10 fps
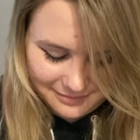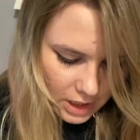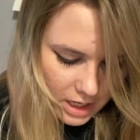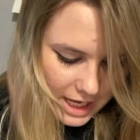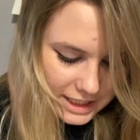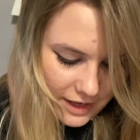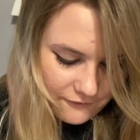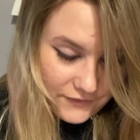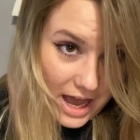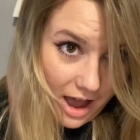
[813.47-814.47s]
It's
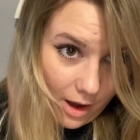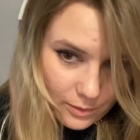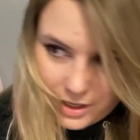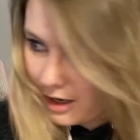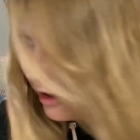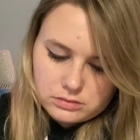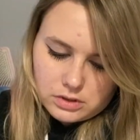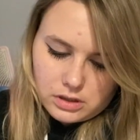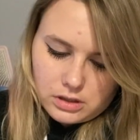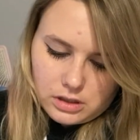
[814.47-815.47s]
a phone!
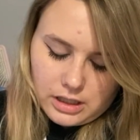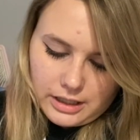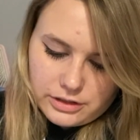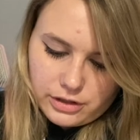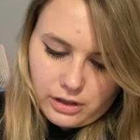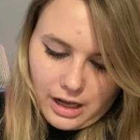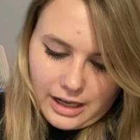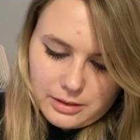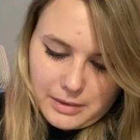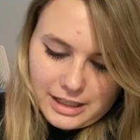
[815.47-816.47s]
It's your
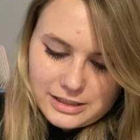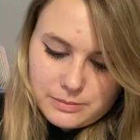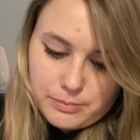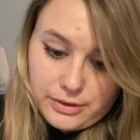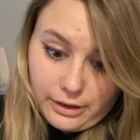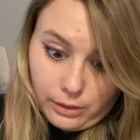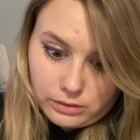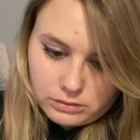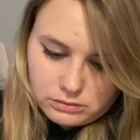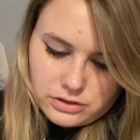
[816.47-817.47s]
itemized
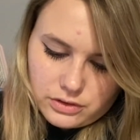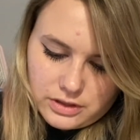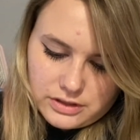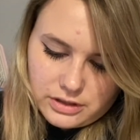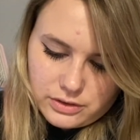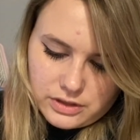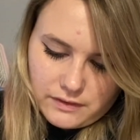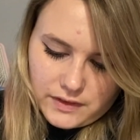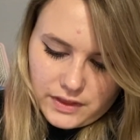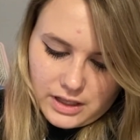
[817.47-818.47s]
bill. So this includes
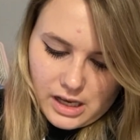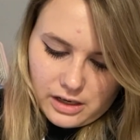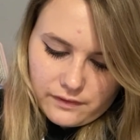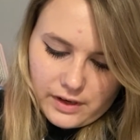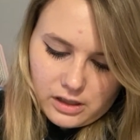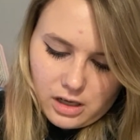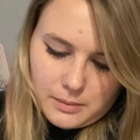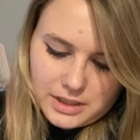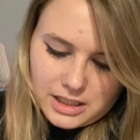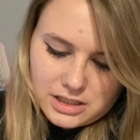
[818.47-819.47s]
everything, airfare,
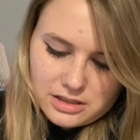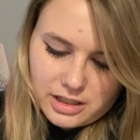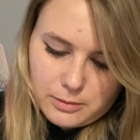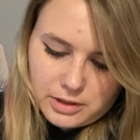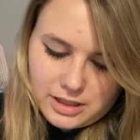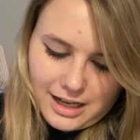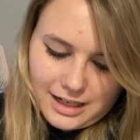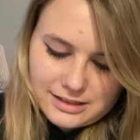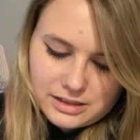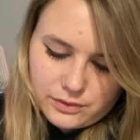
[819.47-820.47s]
accommodations, labor
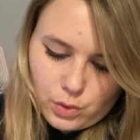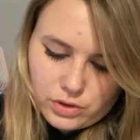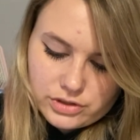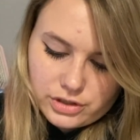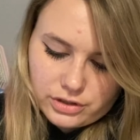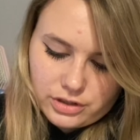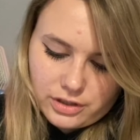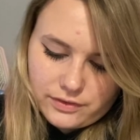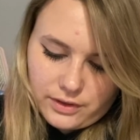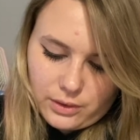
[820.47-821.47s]
tax, and of course your
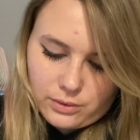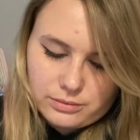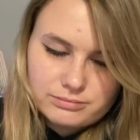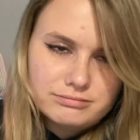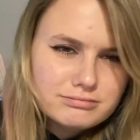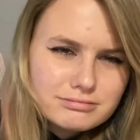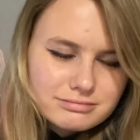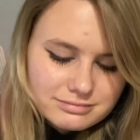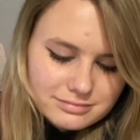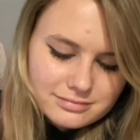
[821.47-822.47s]
Nook phone
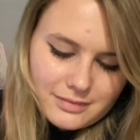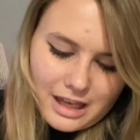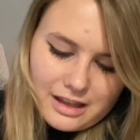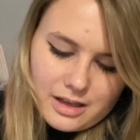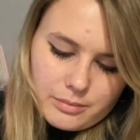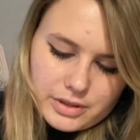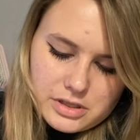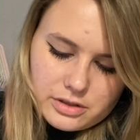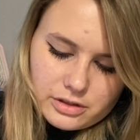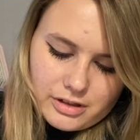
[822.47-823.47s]

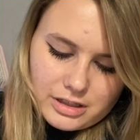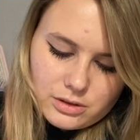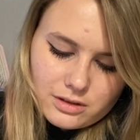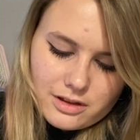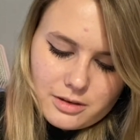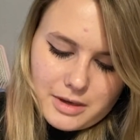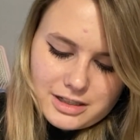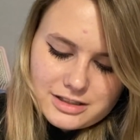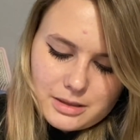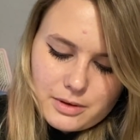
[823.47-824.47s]
bringing your total to a
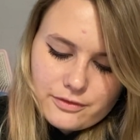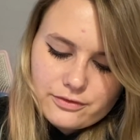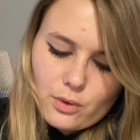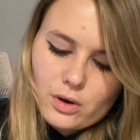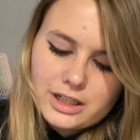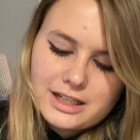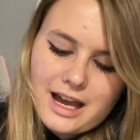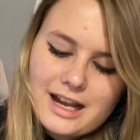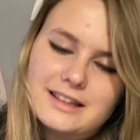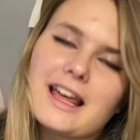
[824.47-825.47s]
modest sum of
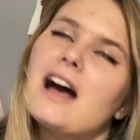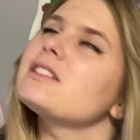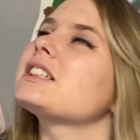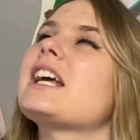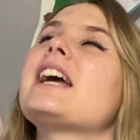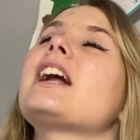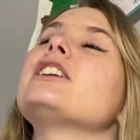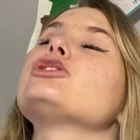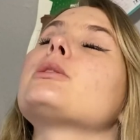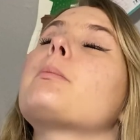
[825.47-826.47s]

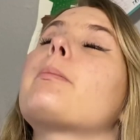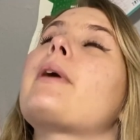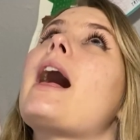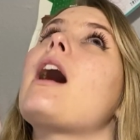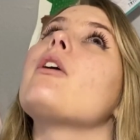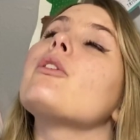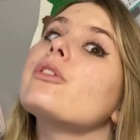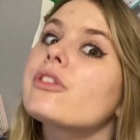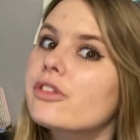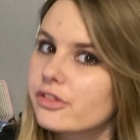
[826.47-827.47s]
49,800
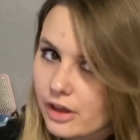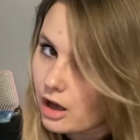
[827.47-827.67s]
bells.